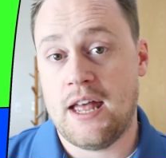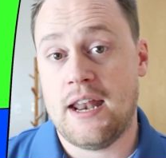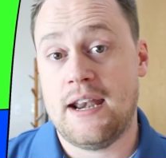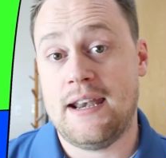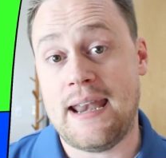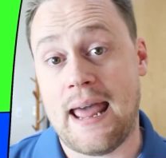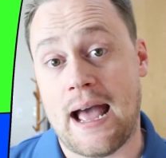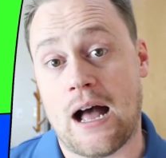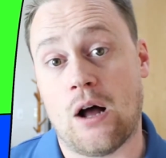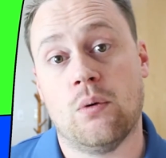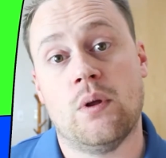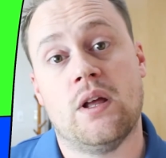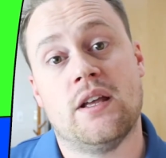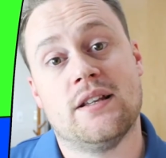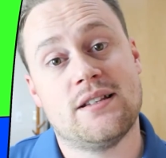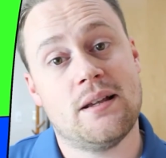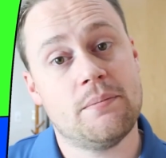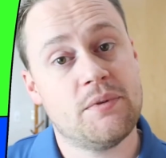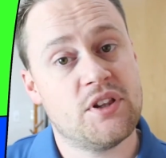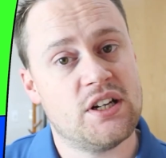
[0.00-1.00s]
Now,
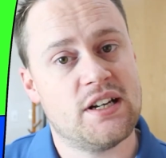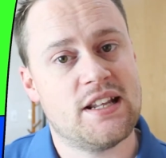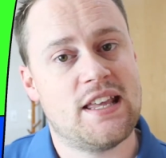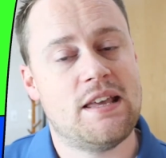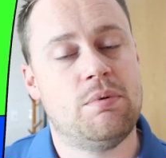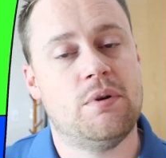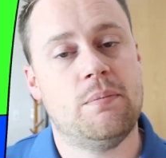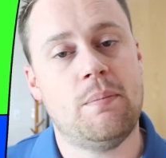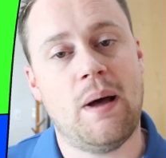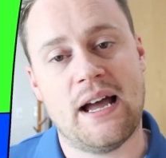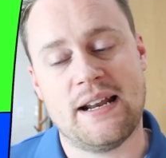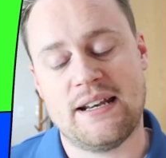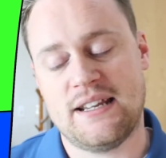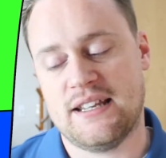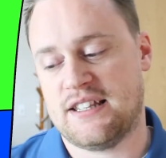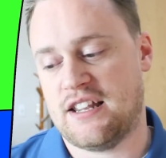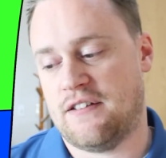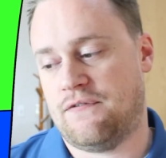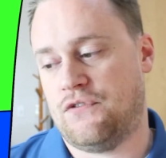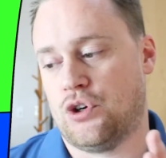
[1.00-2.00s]
something to keep in mind
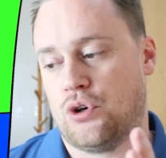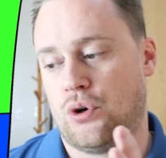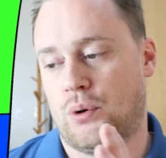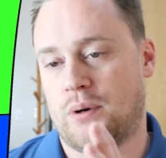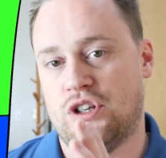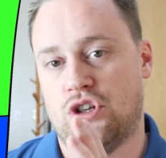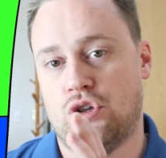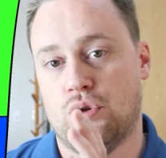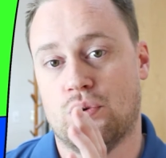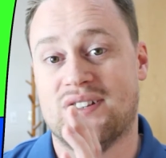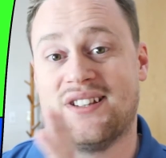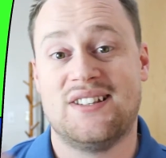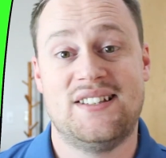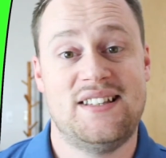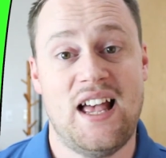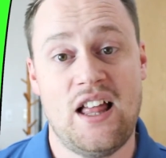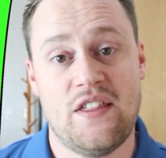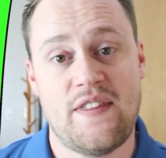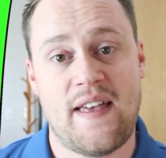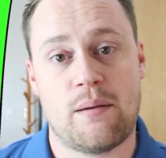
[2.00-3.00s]
is if you're going to
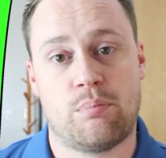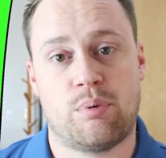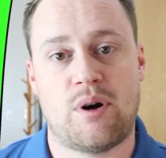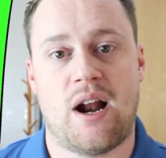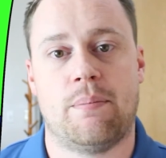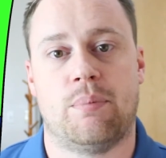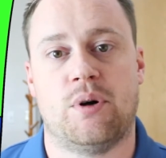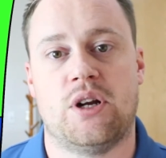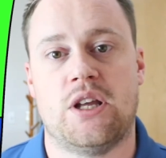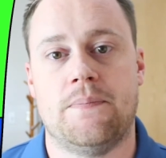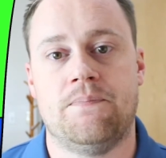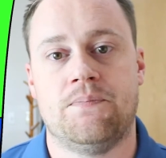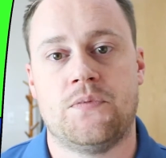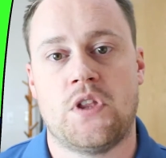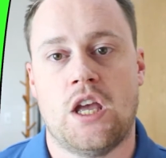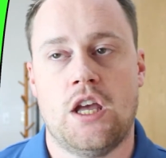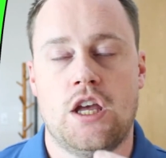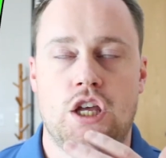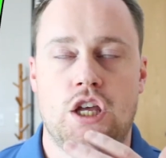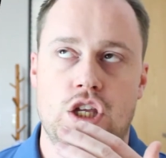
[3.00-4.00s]
sell that property,
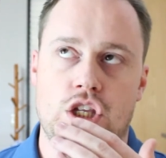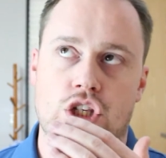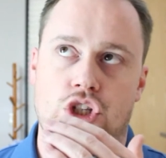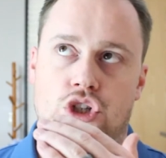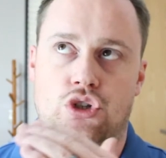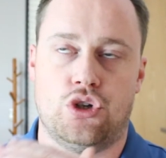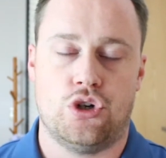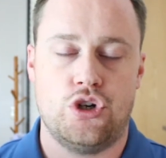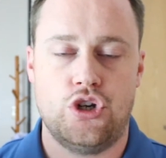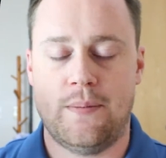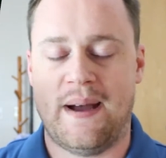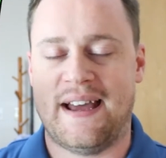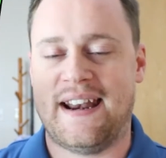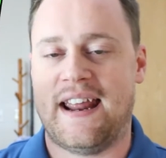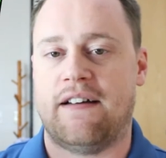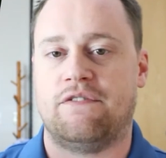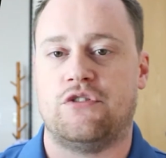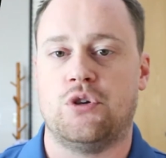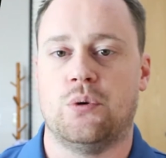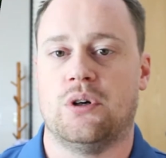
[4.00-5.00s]
sure, you might
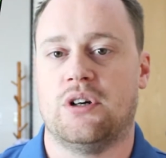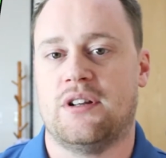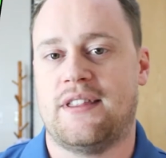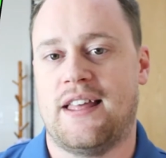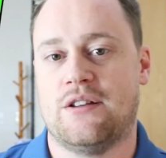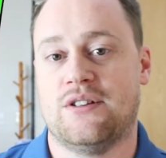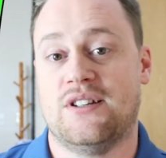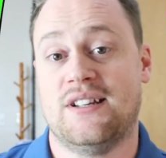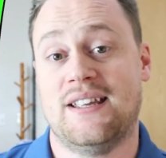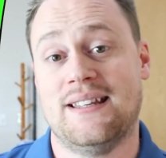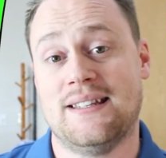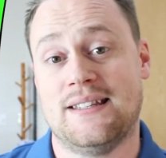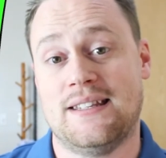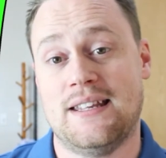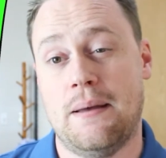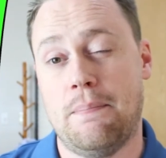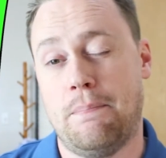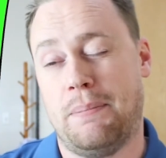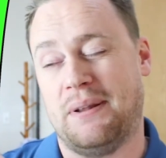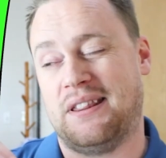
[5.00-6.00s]
have $200,000 against
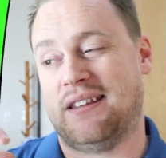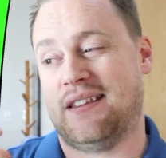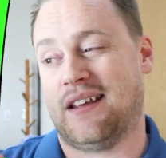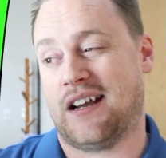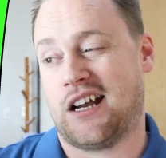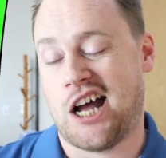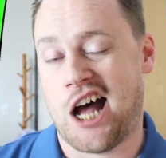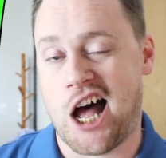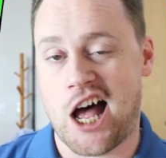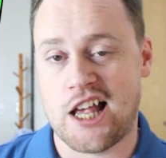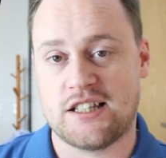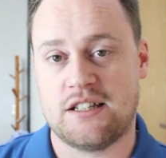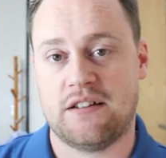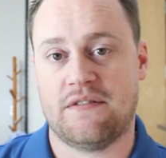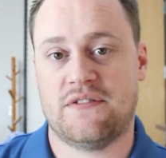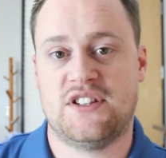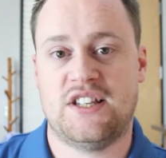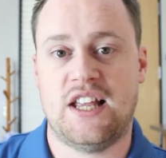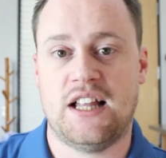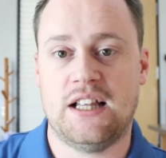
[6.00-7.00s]
it, but then the cost
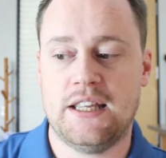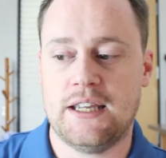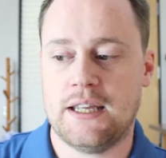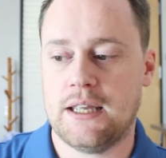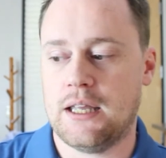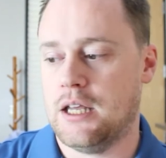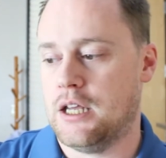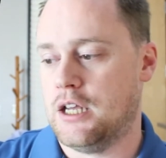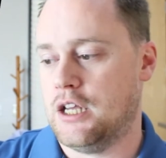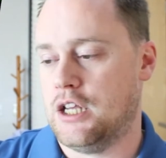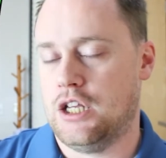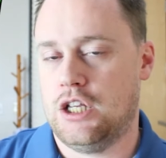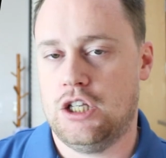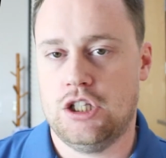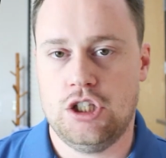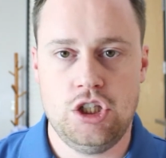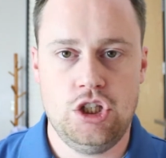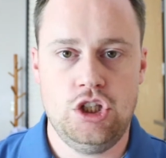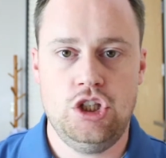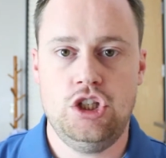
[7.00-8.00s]
of selling,
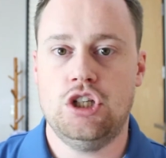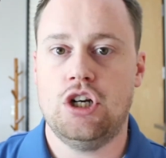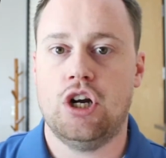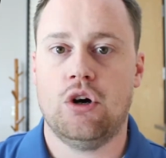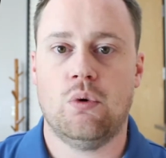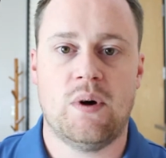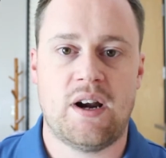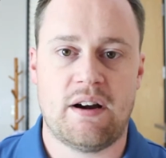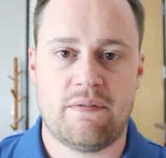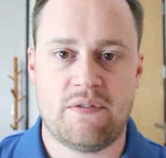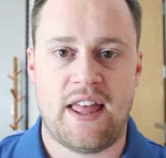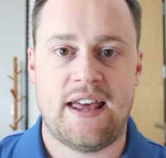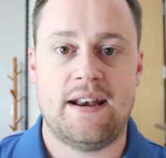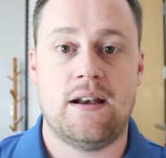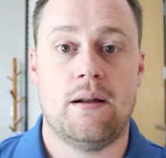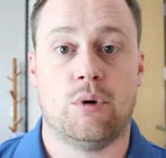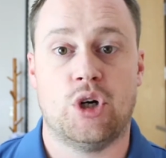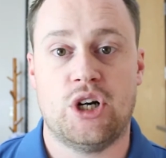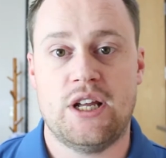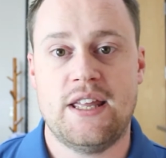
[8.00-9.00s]
whatever that
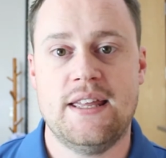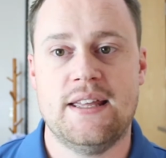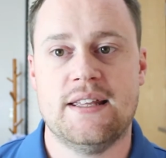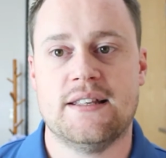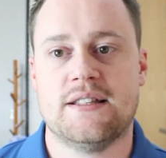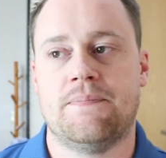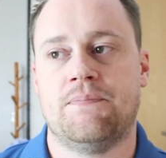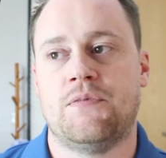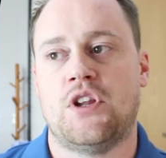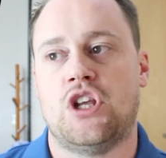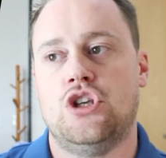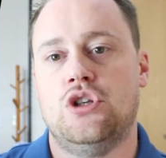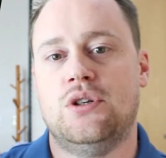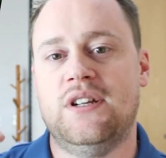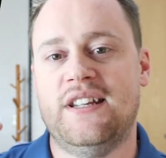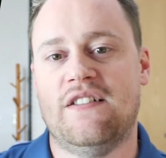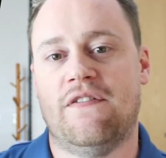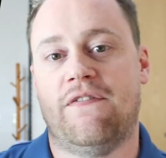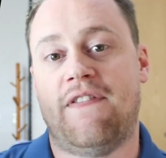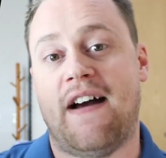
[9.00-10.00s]
number is, you
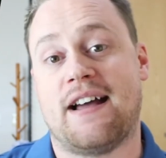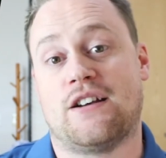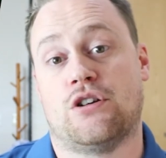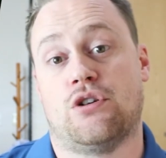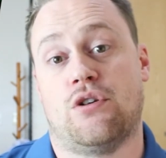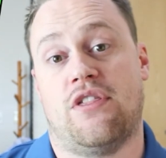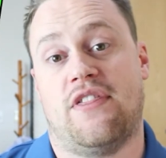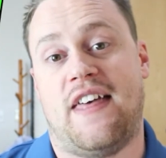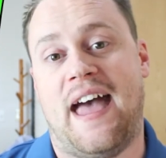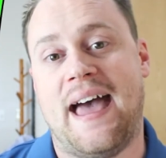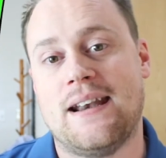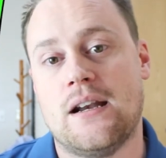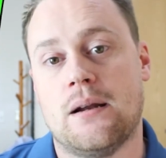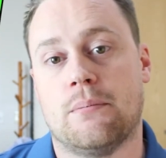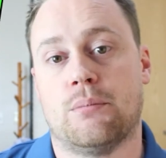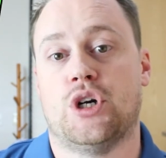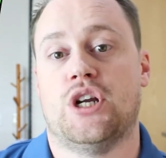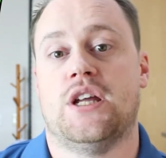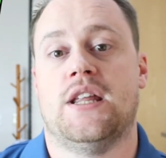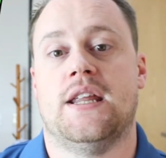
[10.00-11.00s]
need to factor that
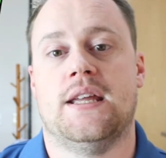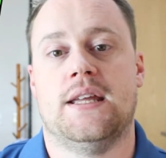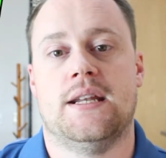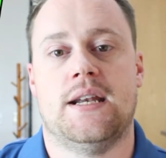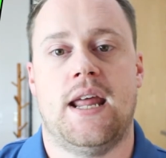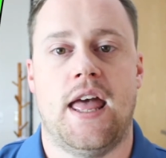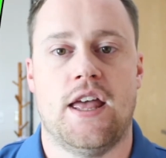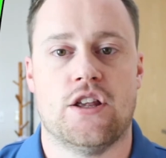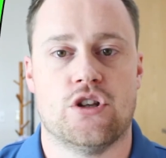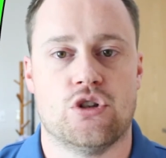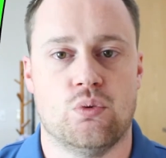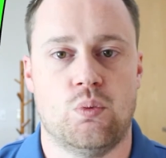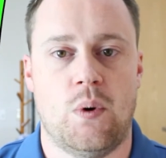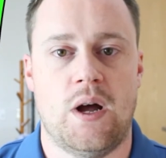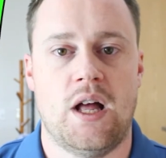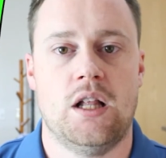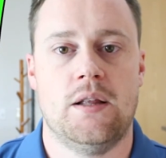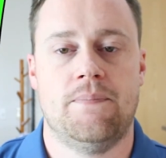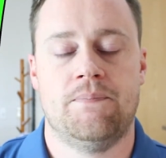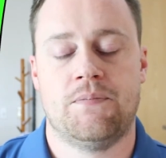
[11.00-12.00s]
number in as
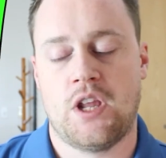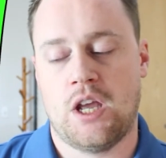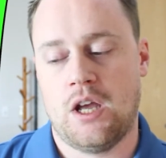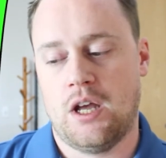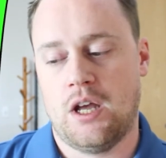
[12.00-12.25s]
well